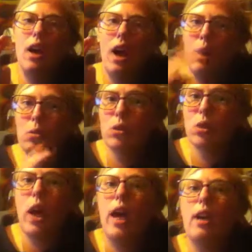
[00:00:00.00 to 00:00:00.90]
I will
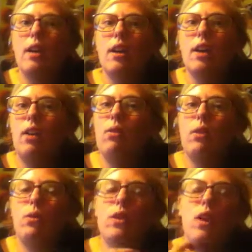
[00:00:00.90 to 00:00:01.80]
try. Even
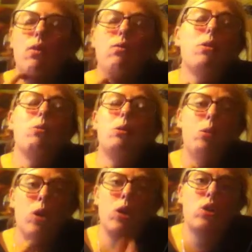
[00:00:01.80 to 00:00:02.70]
if it's like flipping
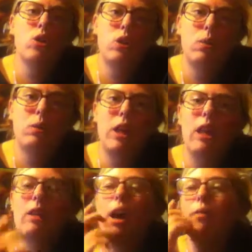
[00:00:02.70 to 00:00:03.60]
burgers or something
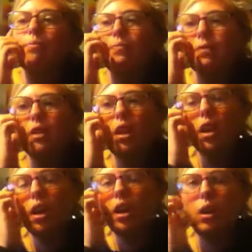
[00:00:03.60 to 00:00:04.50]
like that.
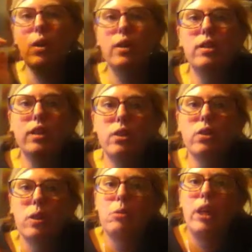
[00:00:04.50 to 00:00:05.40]
You know, it's still
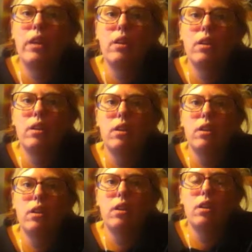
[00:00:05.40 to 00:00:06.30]
something.
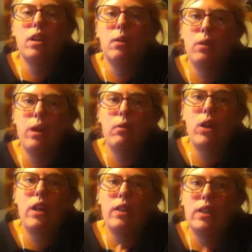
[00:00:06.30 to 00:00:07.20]
And whatever,
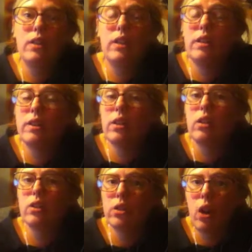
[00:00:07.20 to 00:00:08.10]
and at least it's still
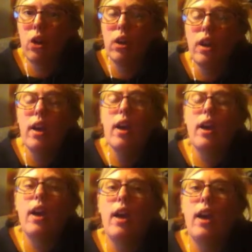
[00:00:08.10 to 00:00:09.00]
a start.
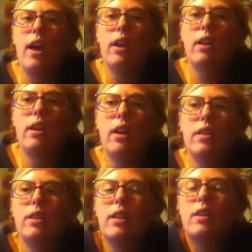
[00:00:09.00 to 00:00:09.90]
And
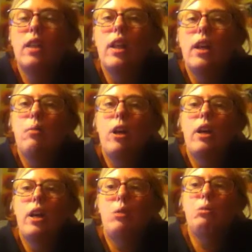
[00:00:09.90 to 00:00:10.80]
it's not like I'm not
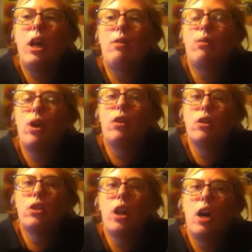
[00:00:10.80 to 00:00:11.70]
going to apply for
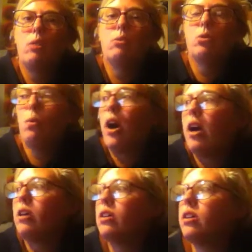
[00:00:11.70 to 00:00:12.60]
other jobs
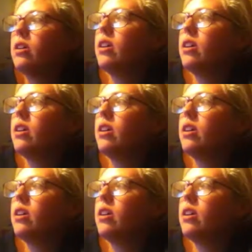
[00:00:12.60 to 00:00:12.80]
while